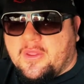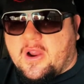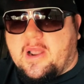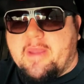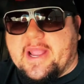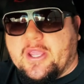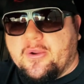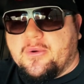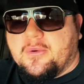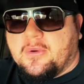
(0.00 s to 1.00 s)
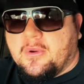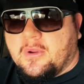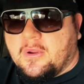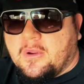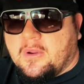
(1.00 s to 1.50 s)
They're going to make
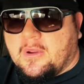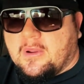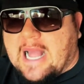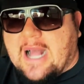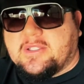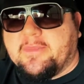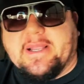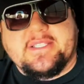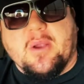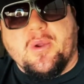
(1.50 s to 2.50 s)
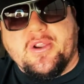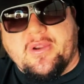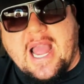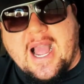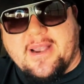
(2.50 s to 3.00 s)
you out to be someone
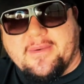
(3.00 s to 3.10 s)
you're not.